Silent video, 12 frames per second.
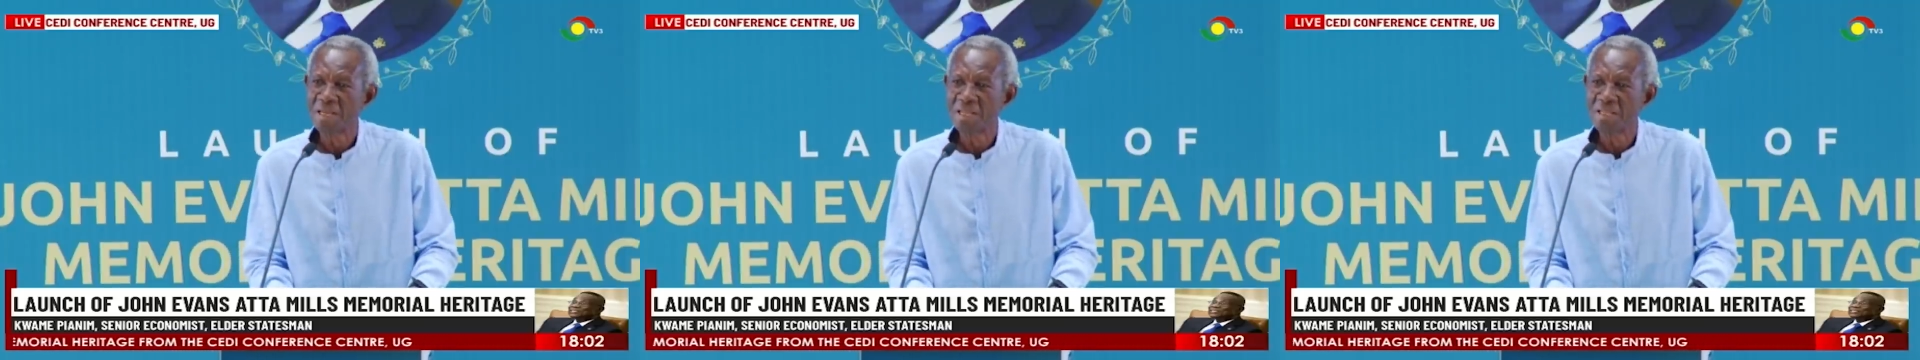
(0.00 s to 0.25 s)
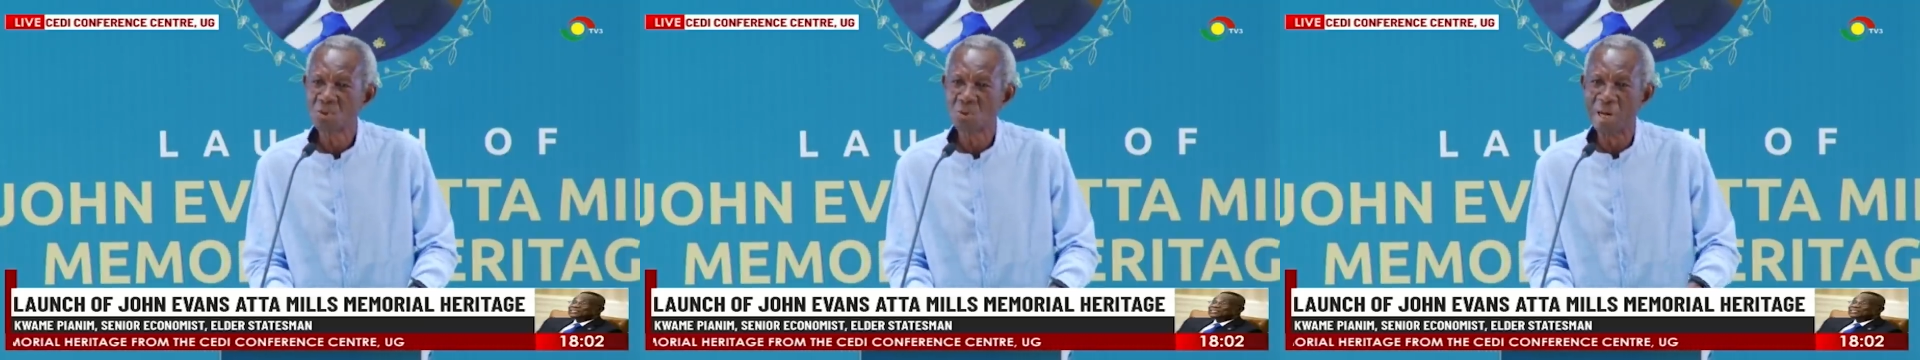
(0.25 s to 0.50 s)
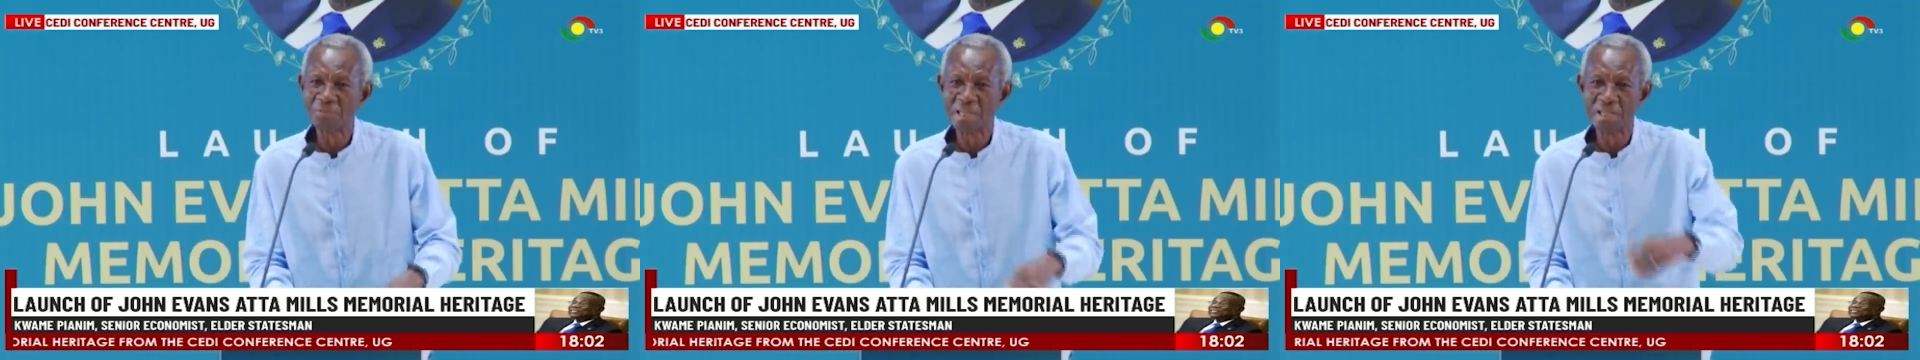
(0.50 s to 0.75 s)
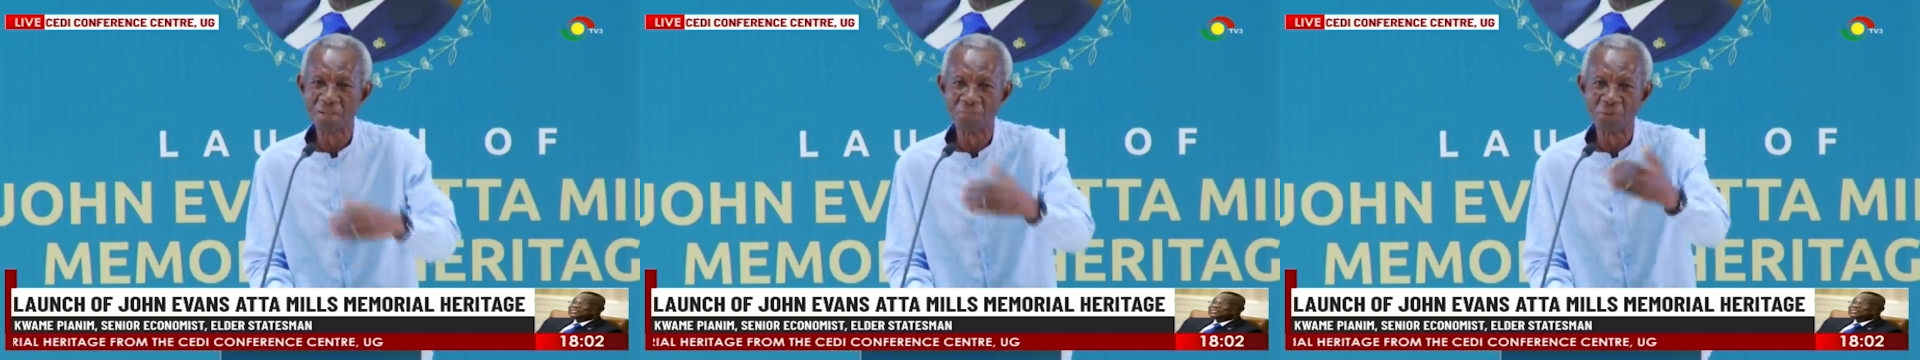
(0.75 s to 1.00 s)
So
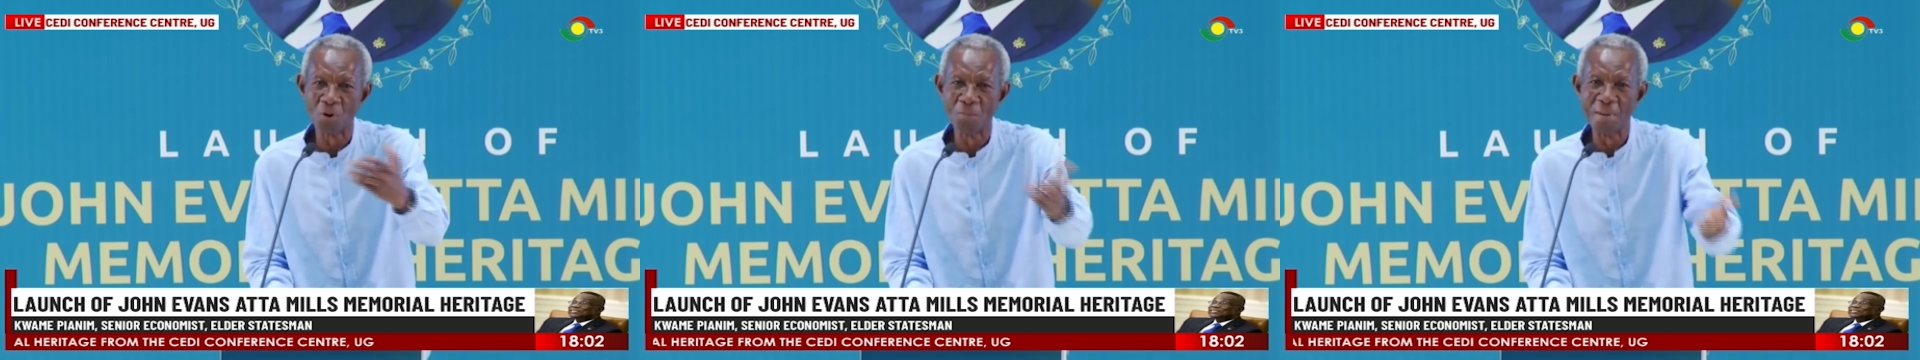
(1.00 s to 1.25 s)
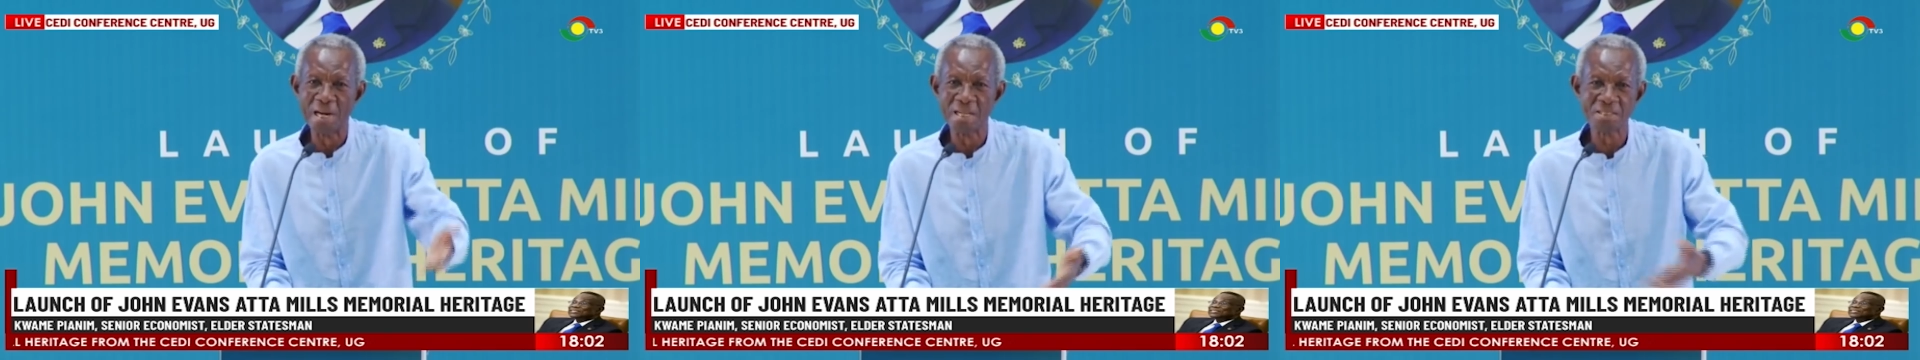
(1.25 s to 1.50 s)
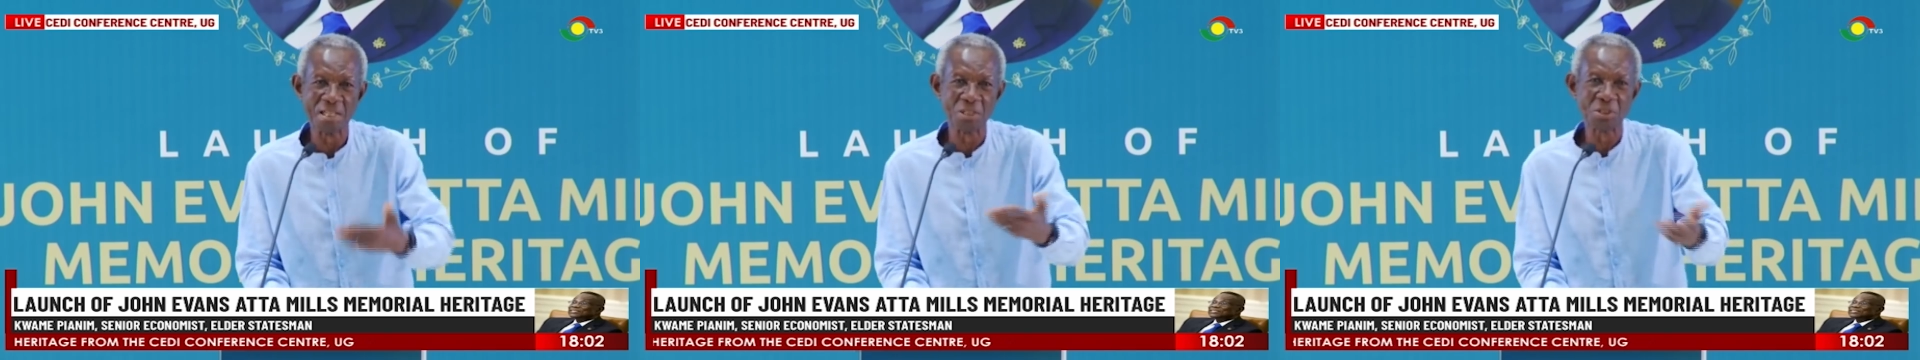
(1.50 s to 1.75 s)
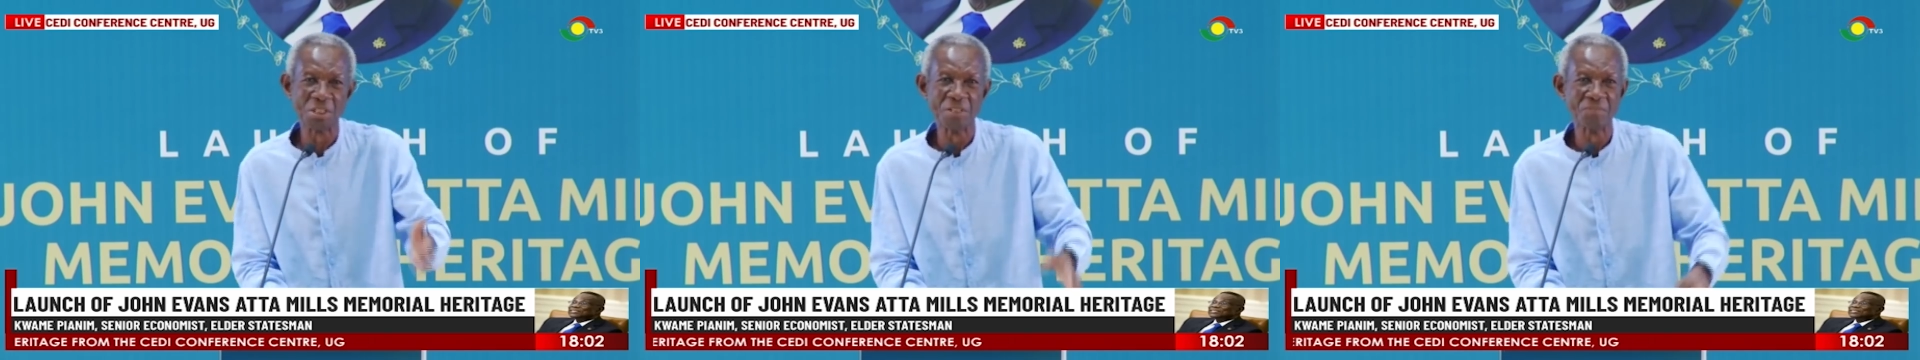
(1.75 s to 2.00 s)
after the formal
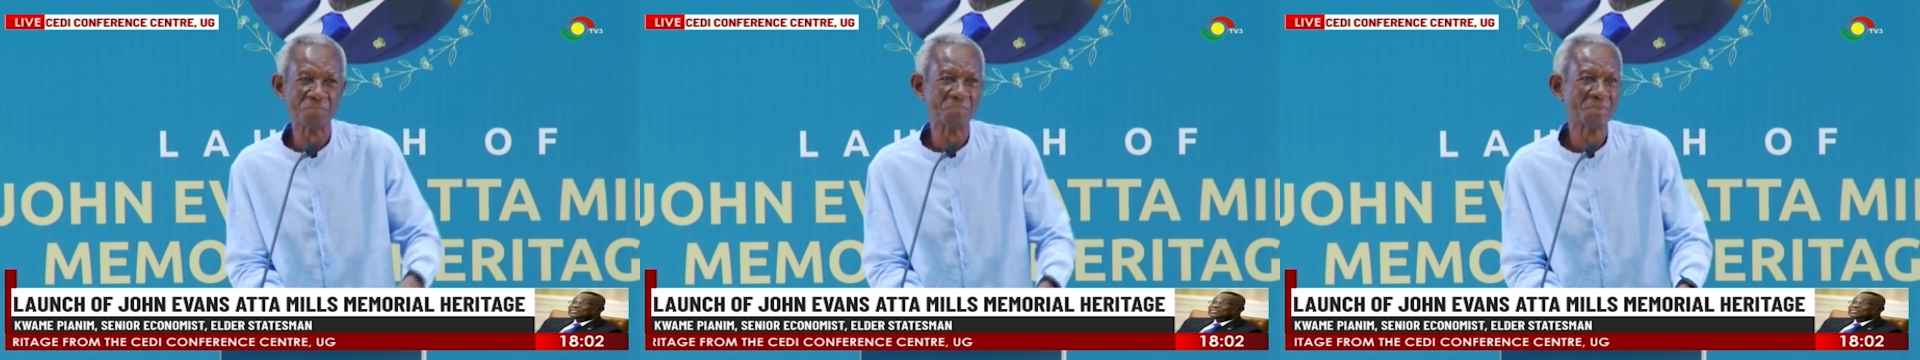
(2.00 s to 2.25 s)
session,